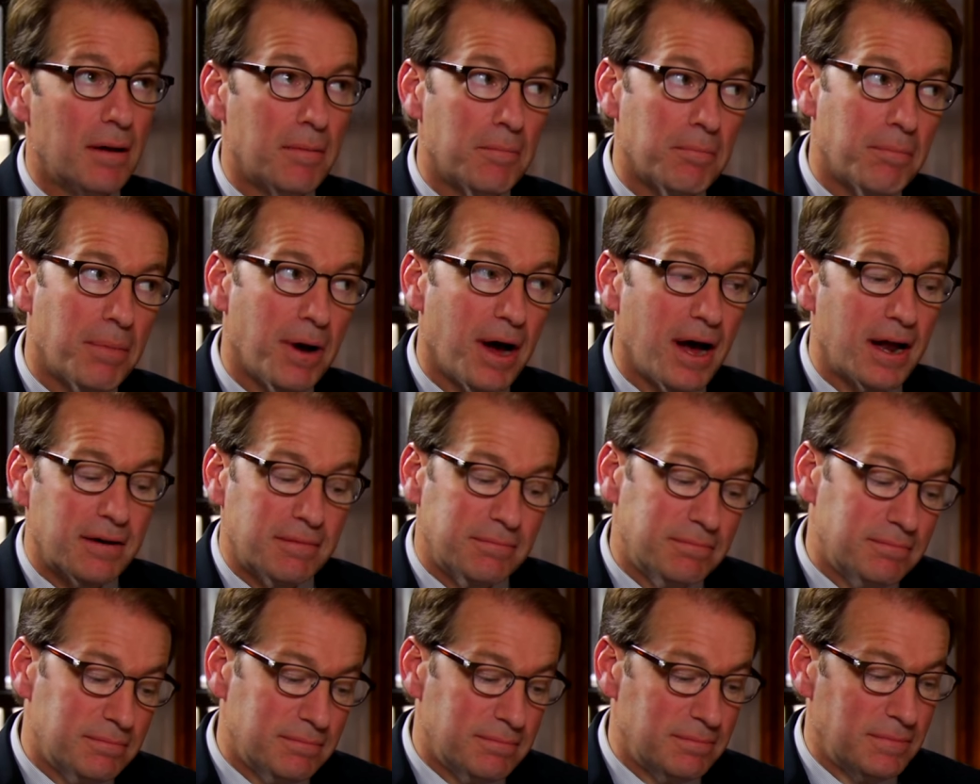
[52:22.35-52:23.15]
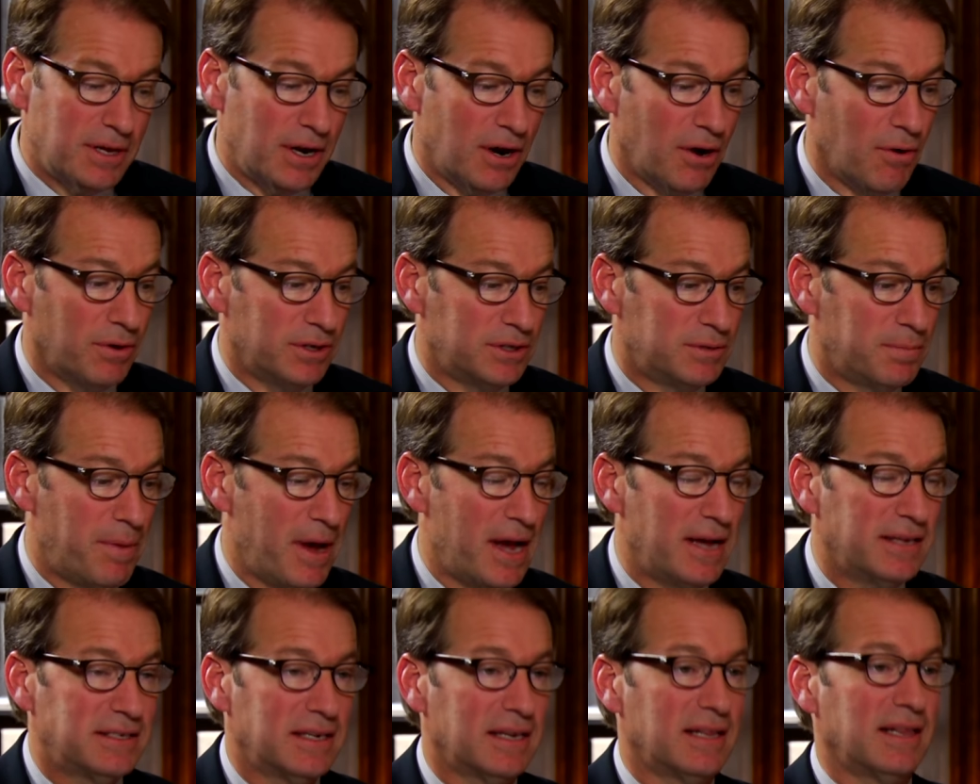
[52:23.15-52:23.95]
but you know, it's
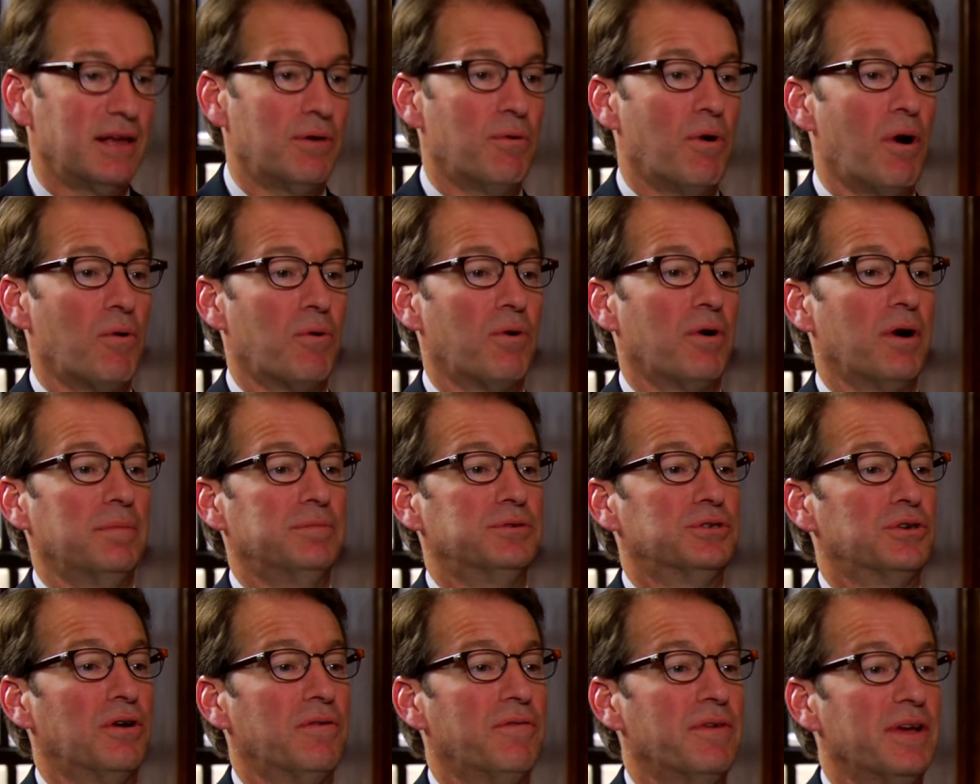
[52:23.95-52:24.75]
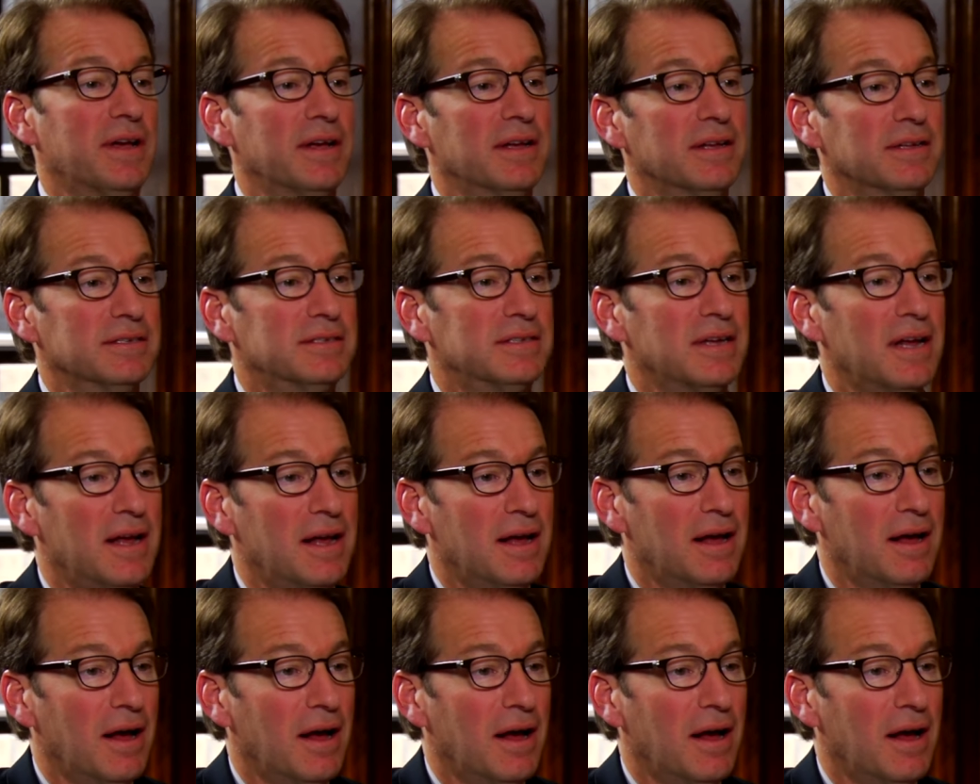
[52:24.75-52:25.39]
basically what we're observing is